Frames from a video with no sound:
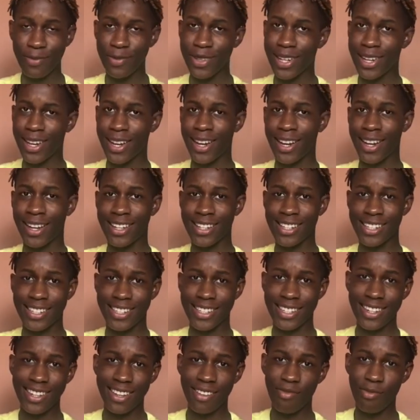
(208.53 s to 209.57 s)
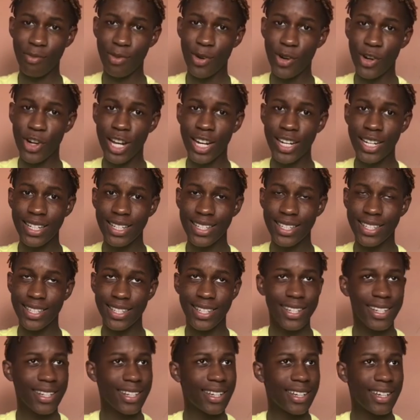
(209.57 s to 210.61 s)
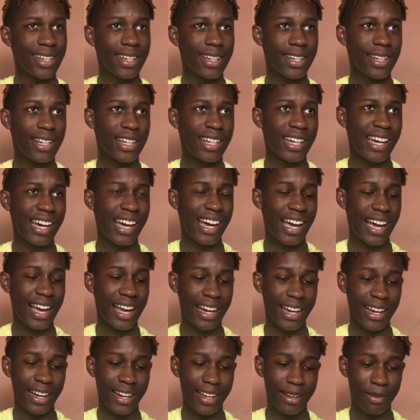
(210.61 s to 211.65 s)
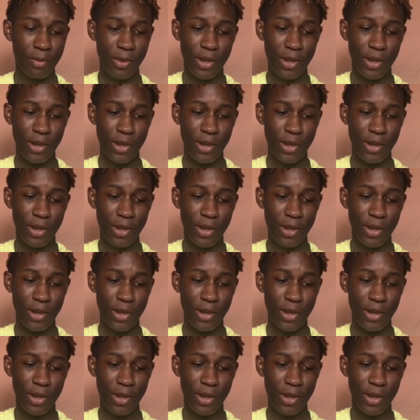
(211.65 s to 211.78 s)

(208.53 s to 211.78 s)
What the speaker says: Because if I do that and my